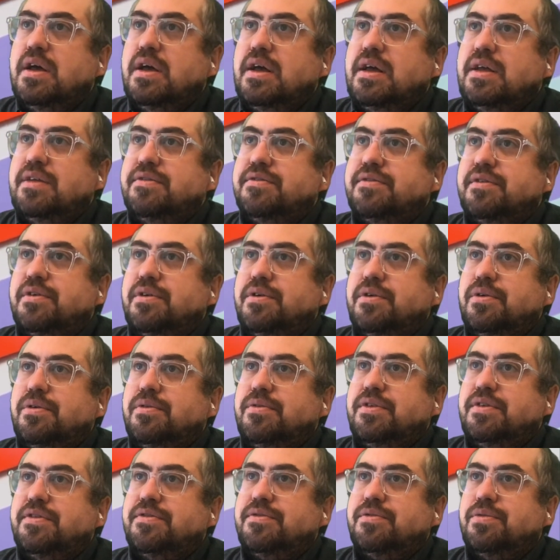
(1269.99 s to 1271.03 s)
And so
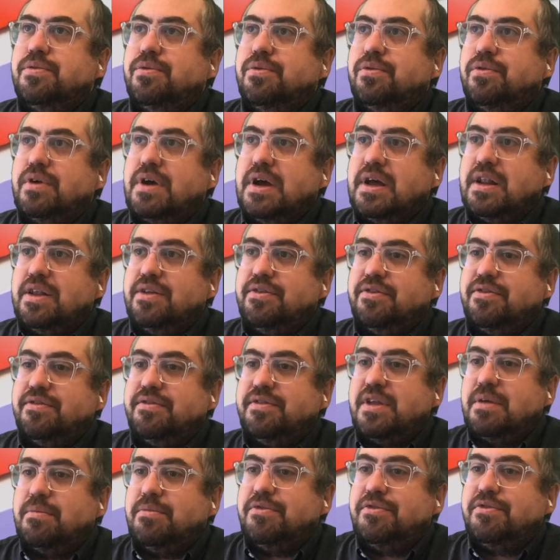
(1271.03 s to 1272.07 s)
this tool kind of just
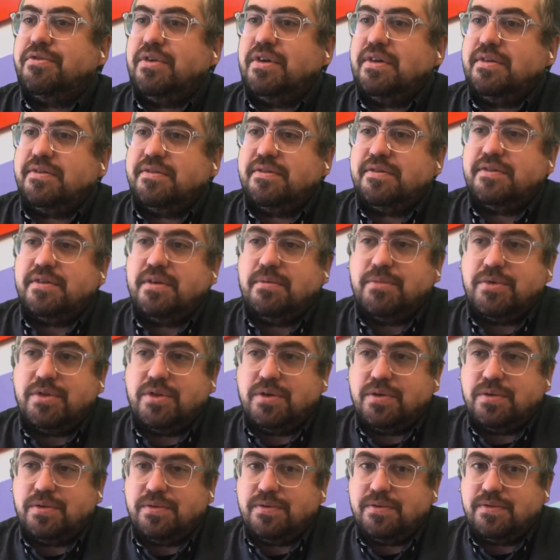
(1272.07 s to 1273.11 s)
demonstrates some of
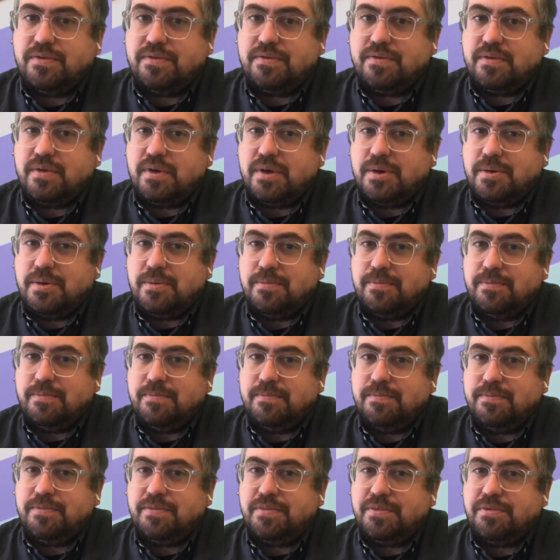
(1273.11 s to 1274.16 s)
those
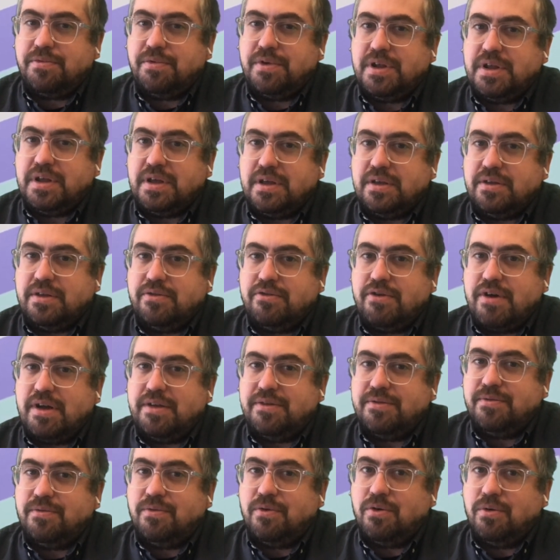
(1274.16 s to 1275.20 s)
3D
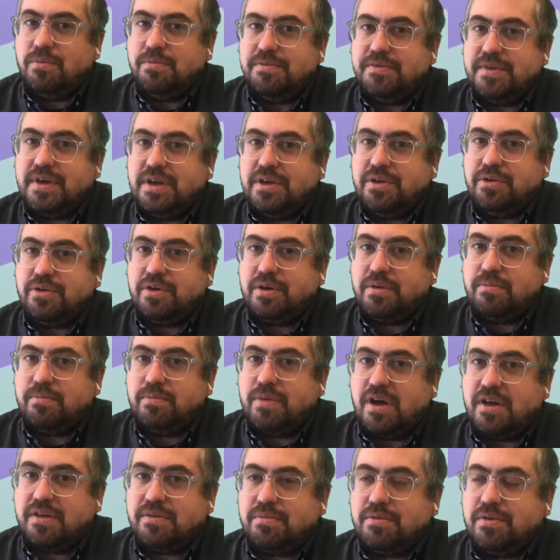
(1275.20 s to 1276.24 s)
transforms that you can
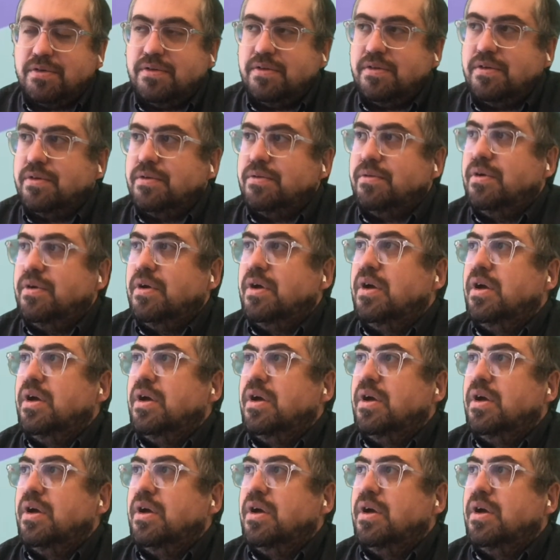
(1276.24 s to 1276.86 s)
possibly do.